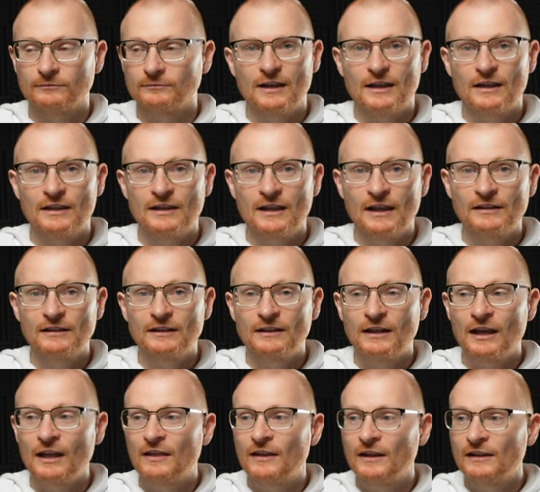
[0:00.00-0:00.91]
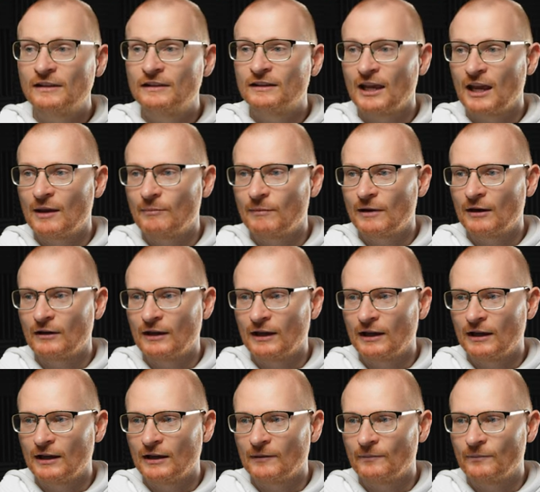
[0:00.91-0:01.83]
Yesterday, this came out
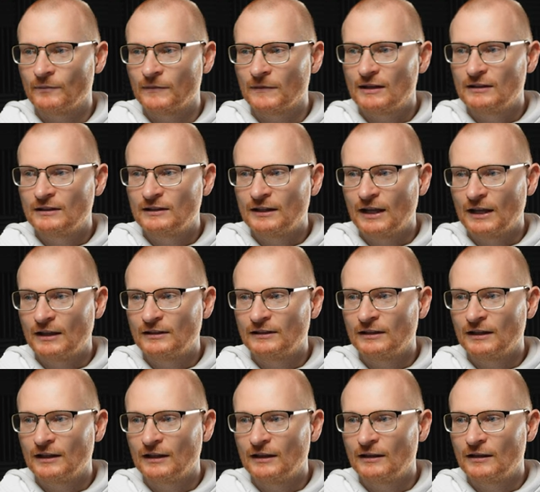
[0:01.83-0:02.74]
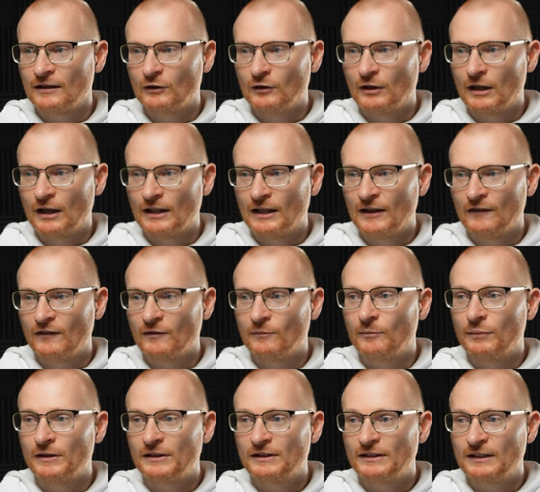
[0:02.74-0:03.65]
here Tensor,
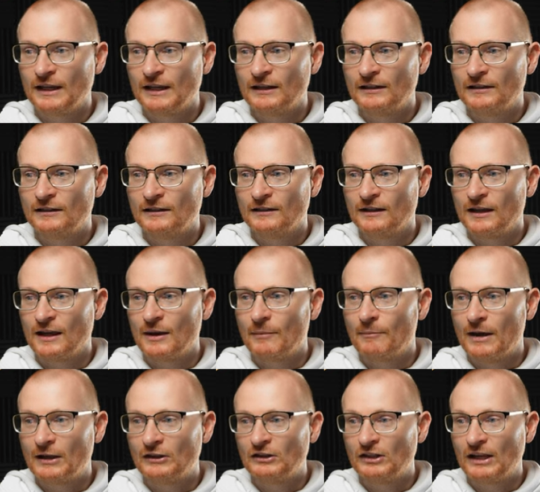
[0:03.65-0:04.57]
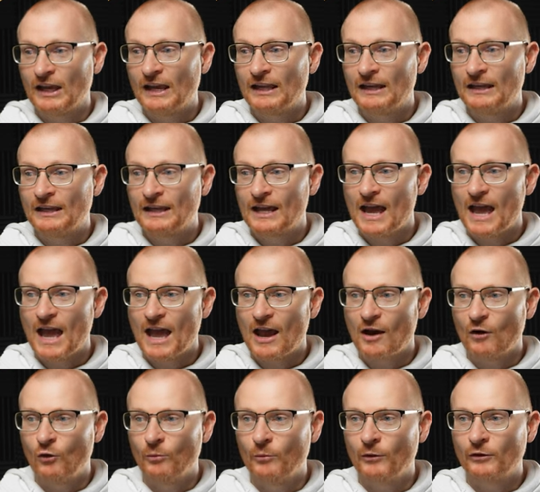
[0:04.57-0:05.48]
11%, Magic Eden,
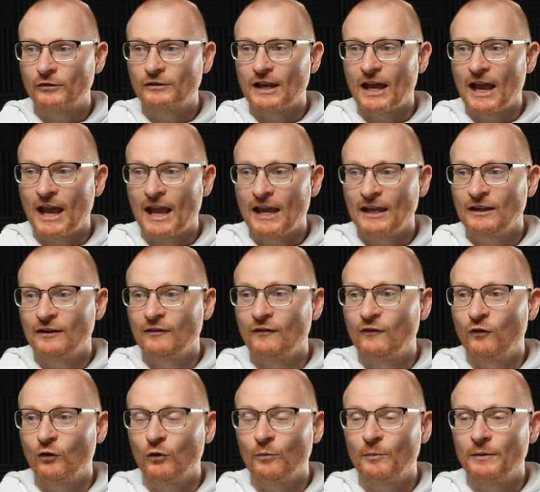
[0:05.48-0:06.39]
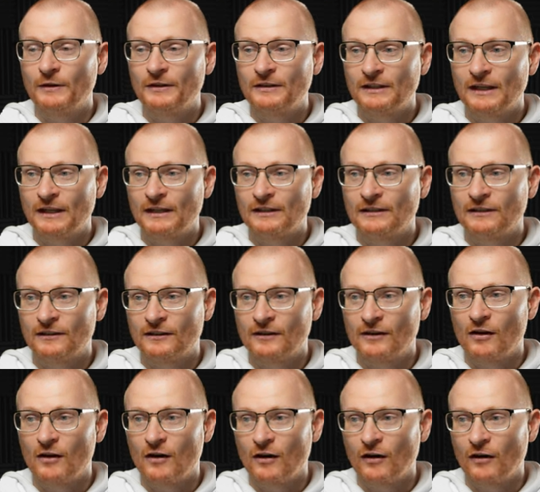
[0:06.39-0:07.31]
almost 84%
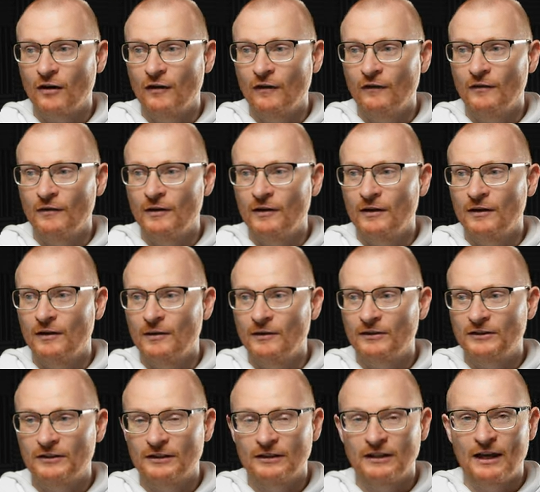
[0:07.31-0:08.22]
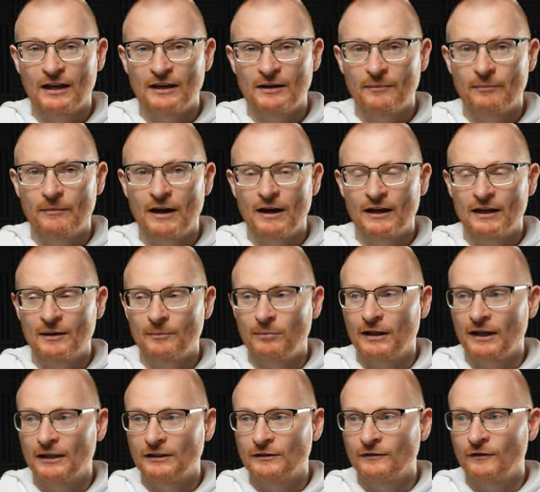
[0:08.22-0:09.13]
of Solana
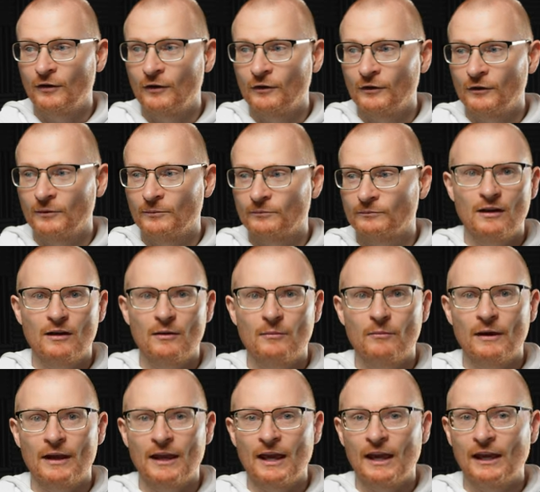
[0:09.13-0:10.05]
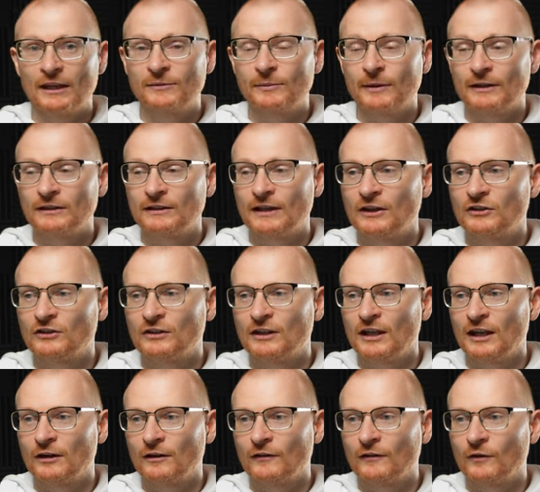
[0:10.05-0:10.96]
marketplace volume. My expectation
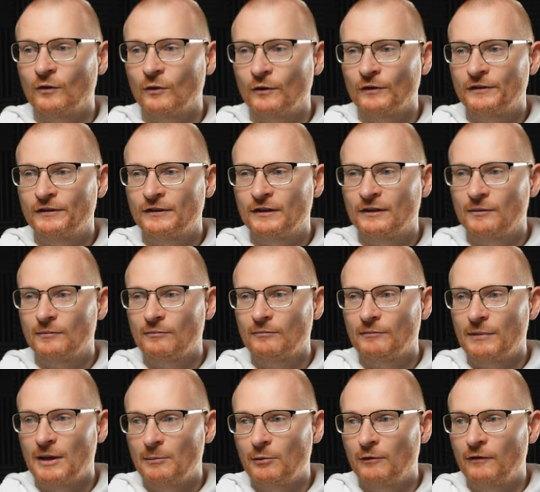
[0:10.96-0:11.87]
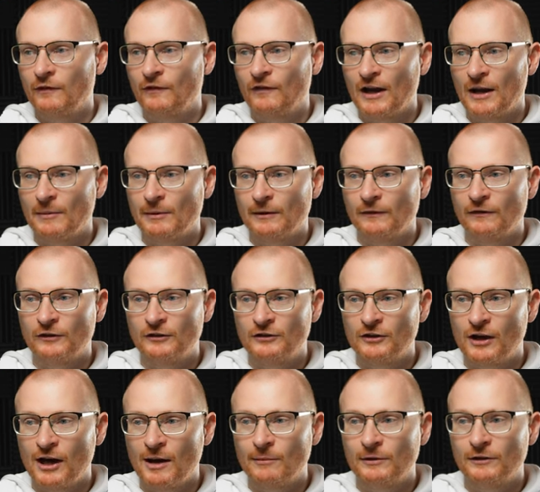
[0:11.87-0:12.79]
here, of course, people farming for
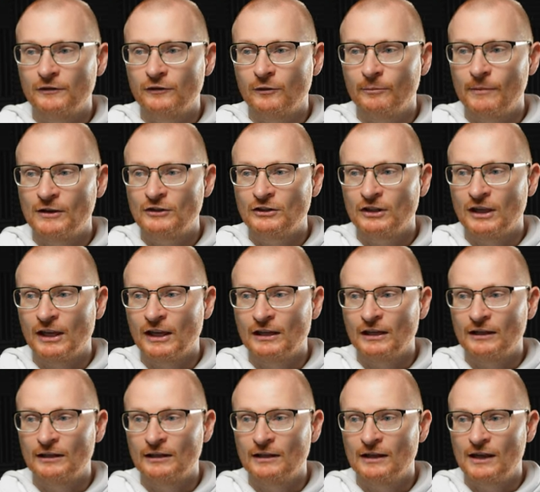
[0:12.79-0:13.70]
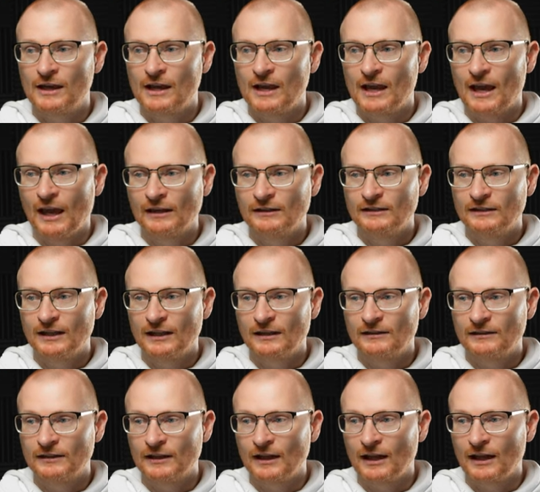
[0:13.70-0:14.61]
diamonds for Magic Eden, and
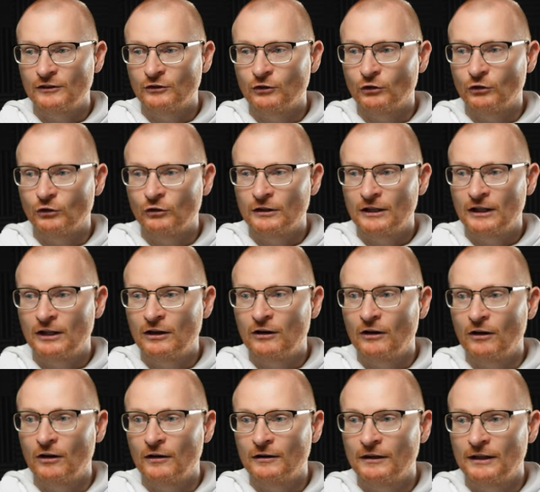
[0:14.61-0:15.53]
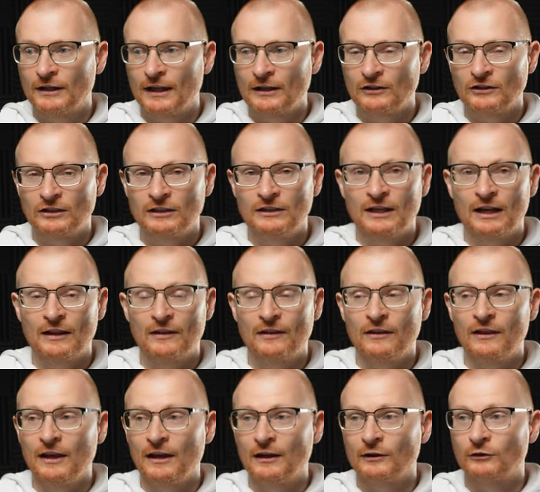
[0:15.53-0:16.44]
Tensor has already gone and actually done
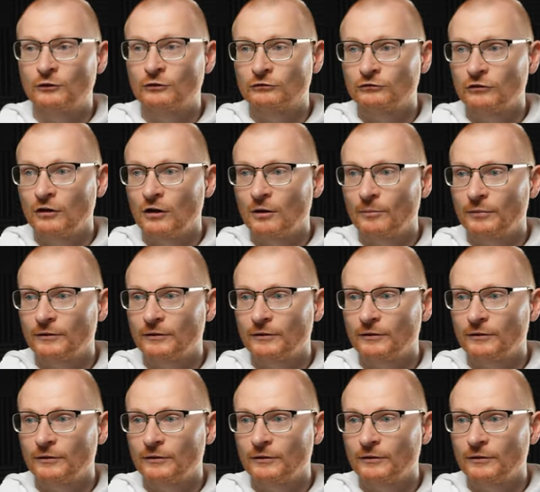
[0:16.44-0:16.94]
their drop.